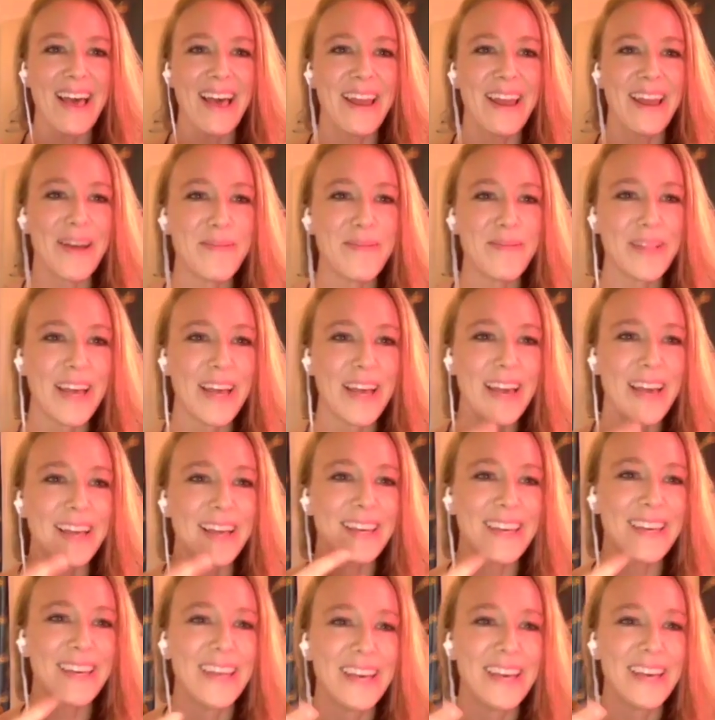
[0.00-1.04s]
And I'm
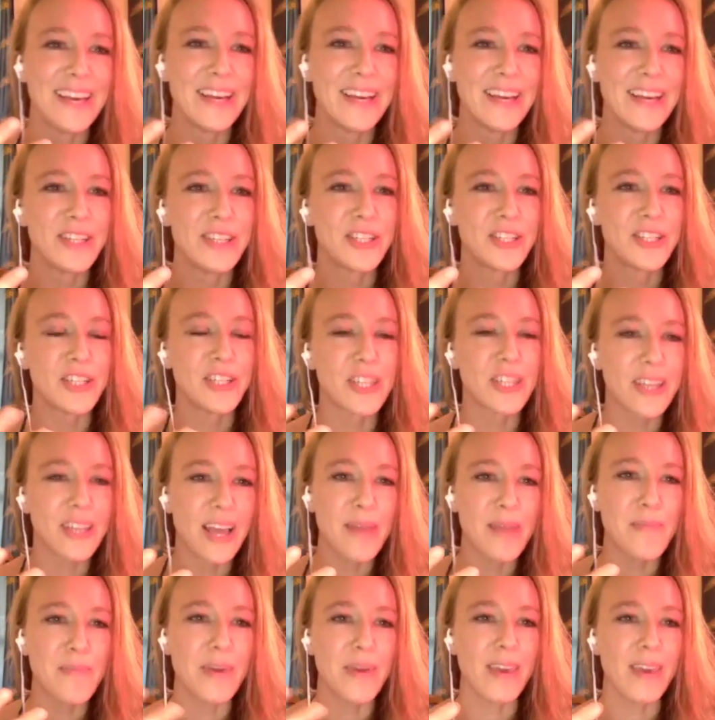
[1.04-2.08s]
like, should
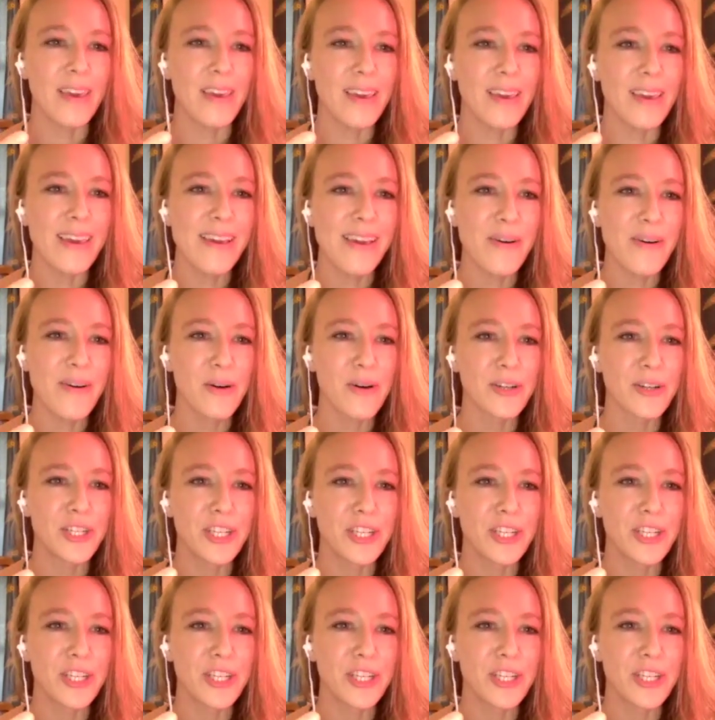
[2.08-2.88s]
I pee or